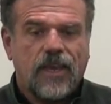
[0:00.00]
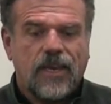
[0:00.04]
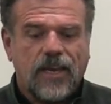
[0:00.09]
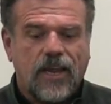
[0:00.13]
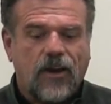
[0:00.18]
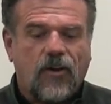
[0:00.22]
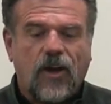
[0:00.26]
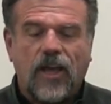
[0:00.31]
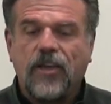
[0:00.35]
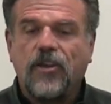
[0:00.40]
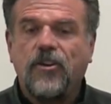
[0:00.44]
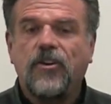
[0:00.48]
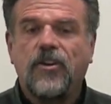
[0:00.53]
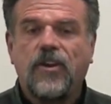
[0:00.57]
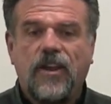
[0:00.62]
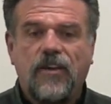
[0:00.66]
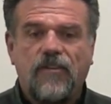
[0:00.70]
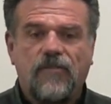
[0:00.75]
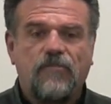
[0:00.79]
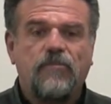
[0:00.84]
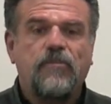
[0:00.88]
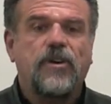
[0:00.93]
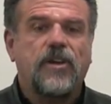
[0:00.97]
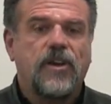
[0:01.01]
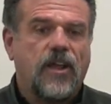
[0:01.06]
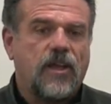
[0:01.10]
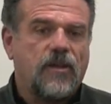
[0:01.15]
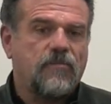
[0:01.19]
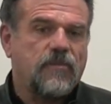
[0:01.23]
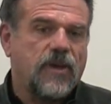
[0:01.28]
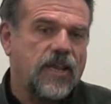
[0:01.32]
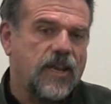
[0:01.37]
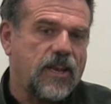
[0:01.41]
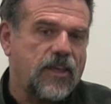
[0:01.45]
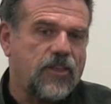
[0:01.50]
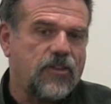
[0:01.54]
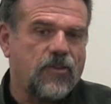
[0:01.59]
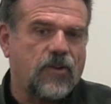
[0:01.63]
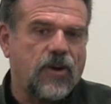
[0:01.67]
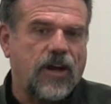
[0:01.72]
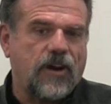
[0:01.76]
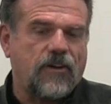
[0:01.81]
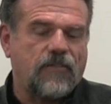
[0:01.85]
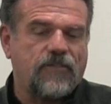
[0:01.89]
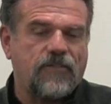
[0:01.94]
Now, I could have put on my
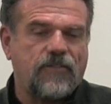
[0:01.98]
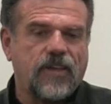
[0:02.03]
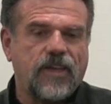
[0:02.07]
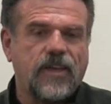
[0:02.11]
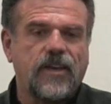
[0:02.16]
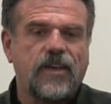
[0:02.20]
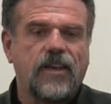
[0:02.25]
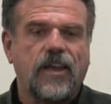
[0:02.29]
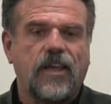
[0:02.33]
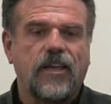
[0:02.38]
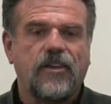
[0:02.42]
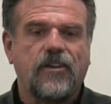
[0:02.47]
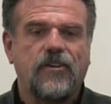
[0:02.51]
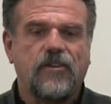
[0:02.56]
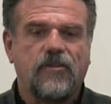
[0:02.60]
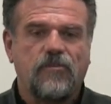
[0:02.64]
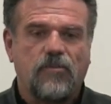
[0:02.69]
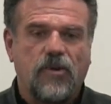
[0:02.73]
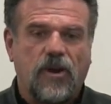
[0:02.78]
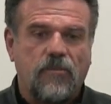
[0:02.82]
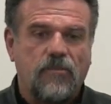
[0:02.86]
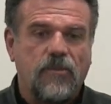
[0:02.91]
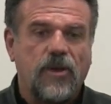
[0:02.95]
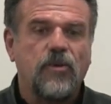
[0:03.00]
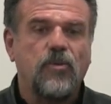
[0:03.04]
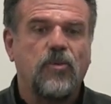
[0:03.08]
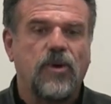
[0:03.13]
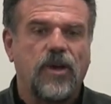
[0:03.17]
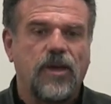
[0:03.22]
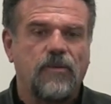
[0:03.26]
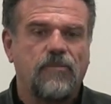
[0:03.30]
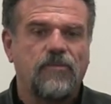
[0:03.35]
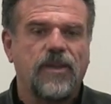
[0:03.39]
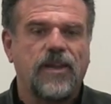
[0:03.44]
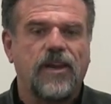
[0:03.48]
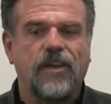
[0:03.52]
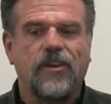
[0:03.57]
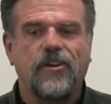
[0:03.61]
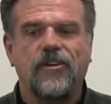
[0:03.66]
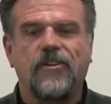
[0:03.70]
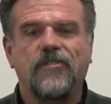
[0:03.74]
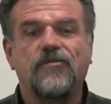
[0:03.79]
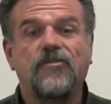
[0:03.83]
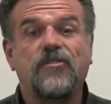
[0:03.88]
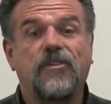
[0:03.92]
leather outfit, and I could have brought my whip, and I
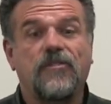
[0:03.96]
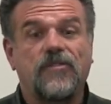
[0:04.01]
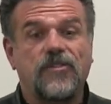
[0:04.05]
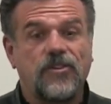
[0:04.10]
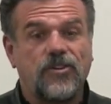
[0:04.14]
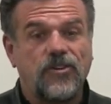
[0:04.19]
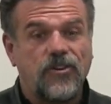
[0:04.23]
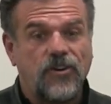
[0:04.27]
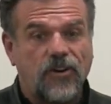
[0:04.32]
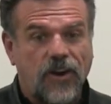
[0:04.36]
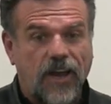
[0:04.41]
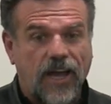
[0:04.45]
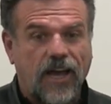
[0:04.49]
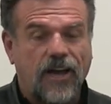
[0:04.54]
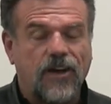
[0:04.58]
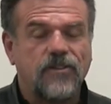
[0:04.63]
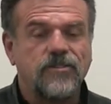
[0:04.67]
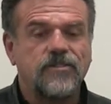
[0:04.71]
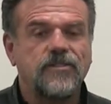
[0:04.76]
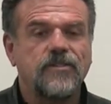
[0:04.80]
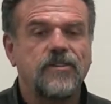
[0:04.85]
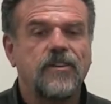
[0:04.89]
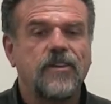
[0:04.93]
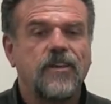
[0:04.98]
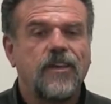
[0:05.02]
could have driven to your house,